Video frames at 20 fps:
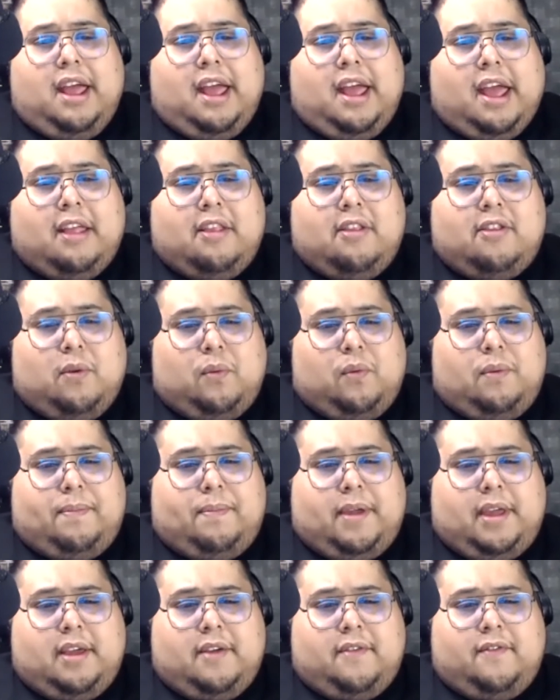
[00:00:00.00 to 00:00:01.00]
and so will
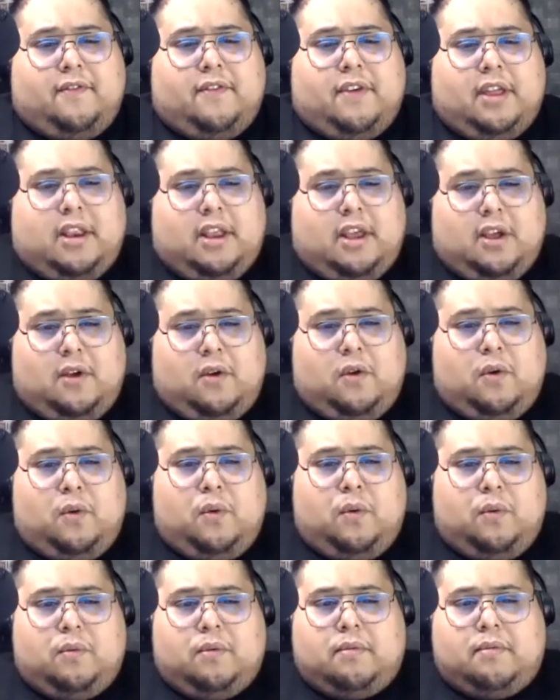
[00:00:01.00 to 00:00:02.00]
be a
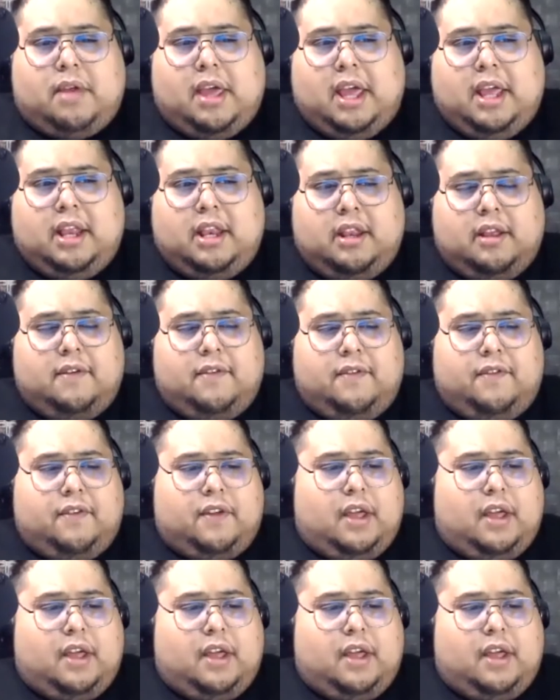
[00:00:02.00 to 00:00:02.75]
video kind of